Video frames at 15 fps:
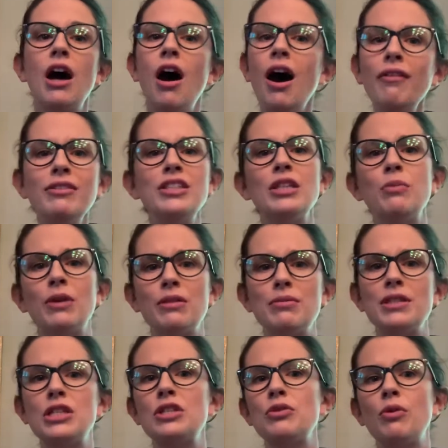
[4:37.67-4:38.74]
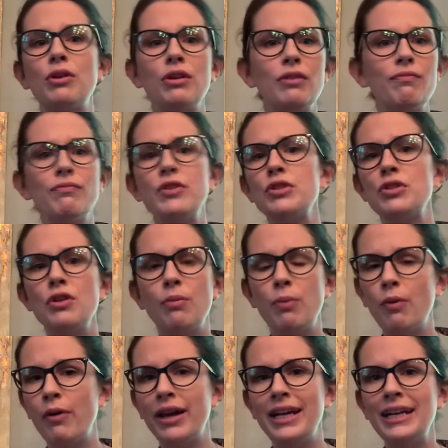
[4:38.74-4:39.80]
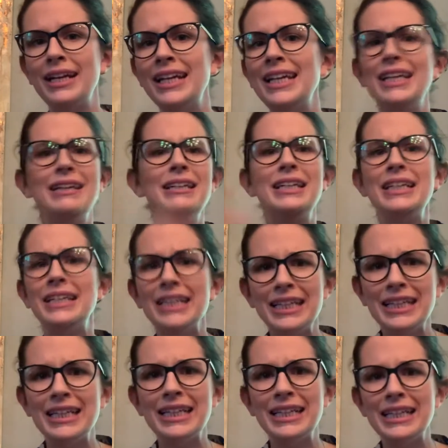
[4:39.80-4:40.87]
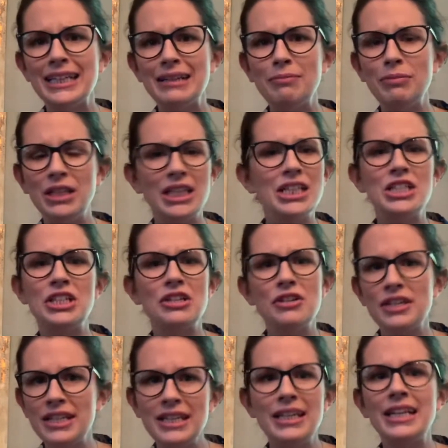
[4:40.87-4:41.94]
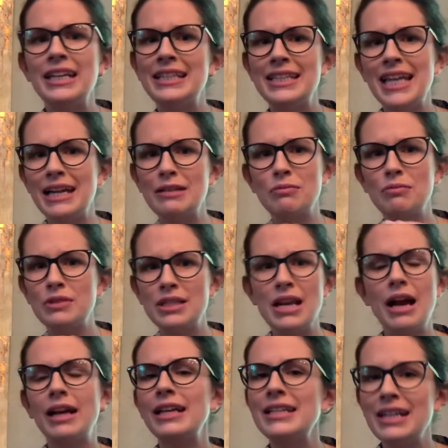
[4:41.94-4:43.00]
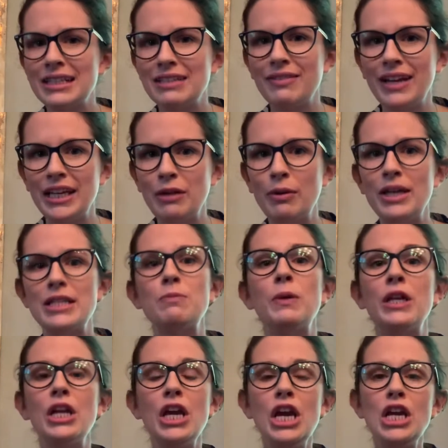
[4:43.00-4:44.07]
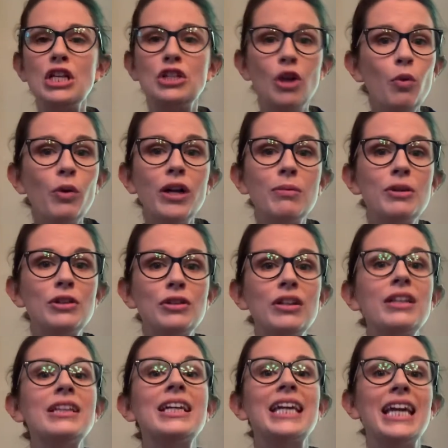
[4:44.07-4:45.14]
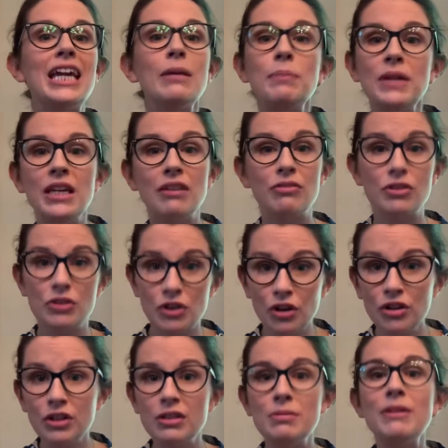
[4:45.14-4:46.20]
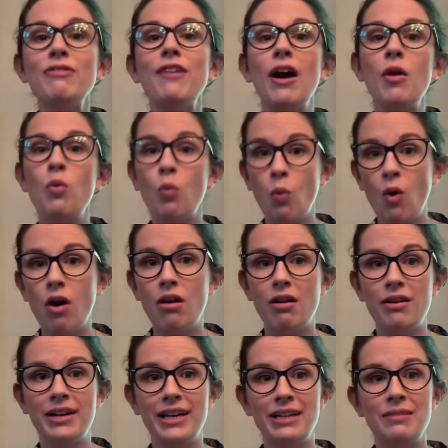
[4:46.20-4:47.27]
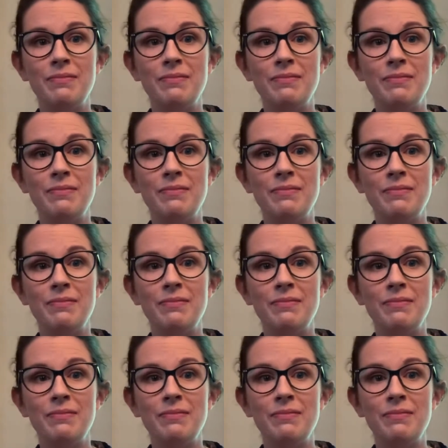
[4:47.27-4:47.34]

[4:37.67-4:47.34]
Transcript: Obviously wear them in the store. There's no point because that's not conductive anyways. But don't worry about looking like a hippie. If there's earth to be found, walk on it.